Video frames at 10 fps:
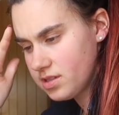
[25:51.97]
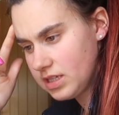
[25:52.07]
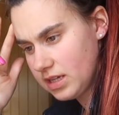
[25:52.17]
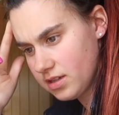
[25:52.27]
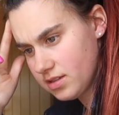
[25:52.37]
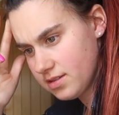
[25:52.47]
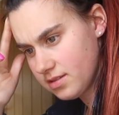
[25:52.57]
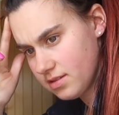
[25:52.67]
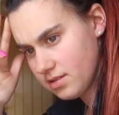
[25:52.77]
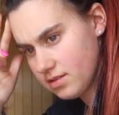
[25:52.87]
Six,
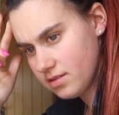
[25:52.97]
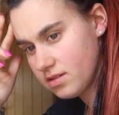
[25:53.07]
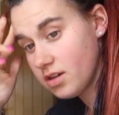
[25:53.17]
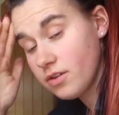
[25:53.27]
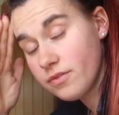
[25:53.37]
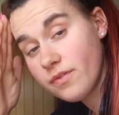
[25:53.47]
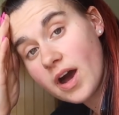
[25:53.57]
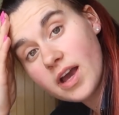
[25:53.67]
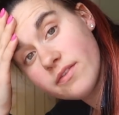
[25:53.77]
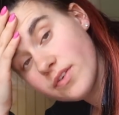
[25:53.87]
no
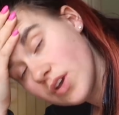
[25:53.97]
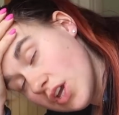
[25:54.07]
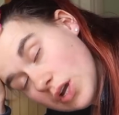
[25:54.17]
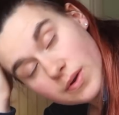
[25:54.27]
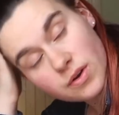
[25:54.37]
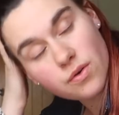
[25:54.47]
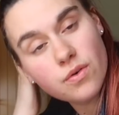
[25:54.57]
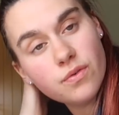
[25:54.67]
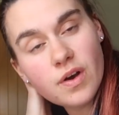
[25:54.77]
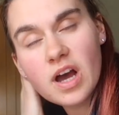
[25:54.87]
five we got
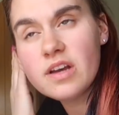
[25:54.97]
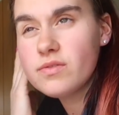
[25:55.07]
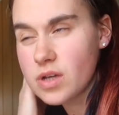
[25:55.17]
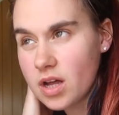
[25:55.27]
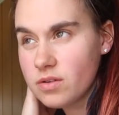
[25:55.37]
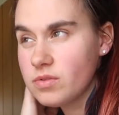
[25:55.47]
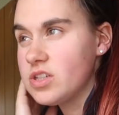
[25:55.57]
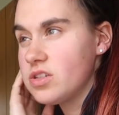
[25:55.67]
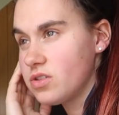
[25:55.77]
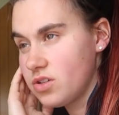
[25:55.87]
all five done
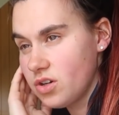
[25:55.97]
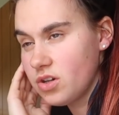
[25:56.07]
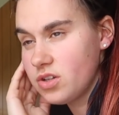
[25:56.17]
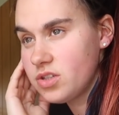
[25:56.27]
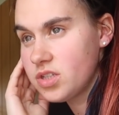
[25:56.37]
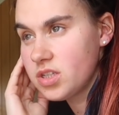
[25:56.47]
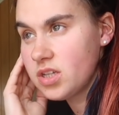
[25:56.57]
which is good